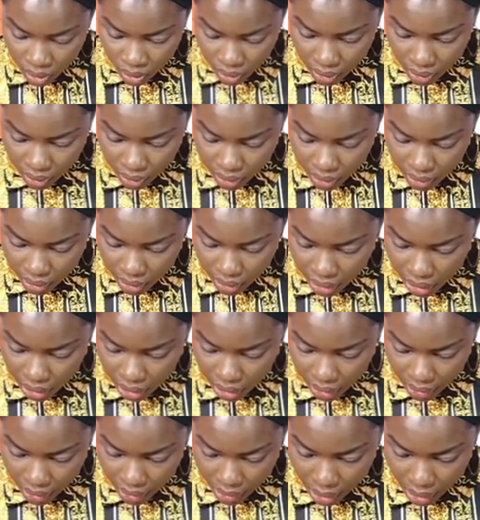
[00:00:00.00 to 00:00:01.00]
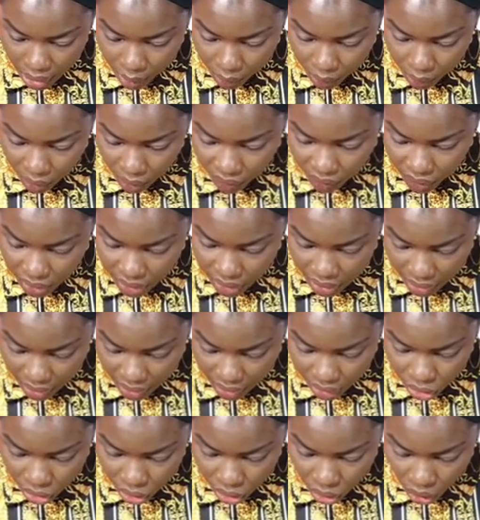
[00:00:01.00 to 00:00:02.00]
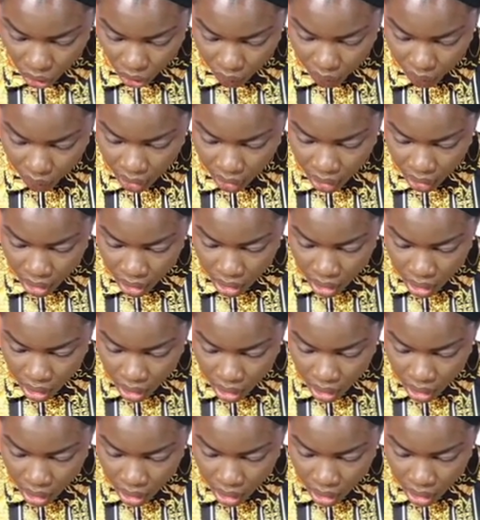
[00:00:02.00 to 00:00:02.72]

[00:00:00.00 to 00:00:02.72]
Let's take a look at Governor Sane's story.